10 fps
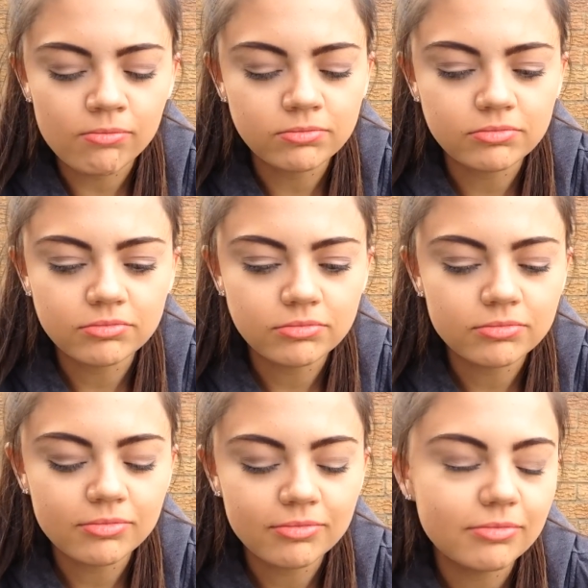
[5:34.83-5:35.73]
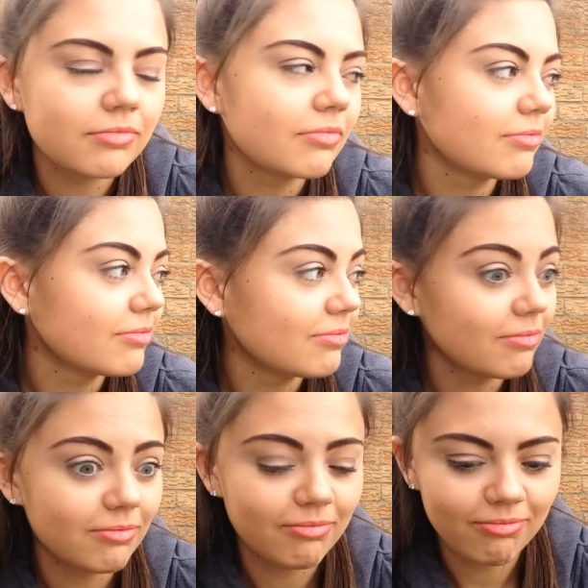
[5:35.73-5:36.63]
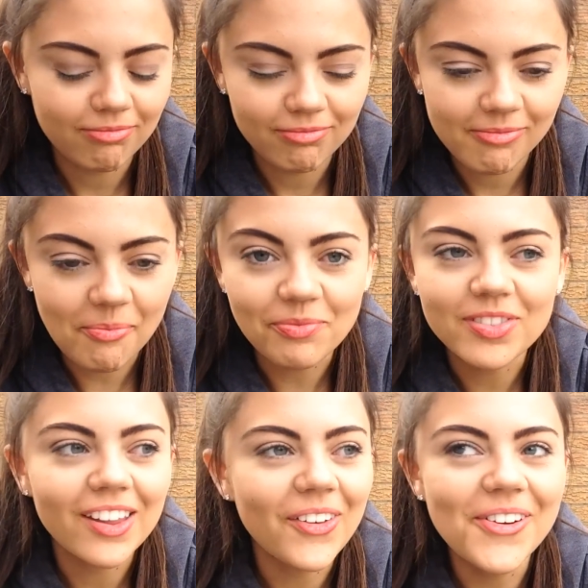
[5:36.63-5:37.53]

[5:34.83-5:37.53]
Yeah. No, you aren't.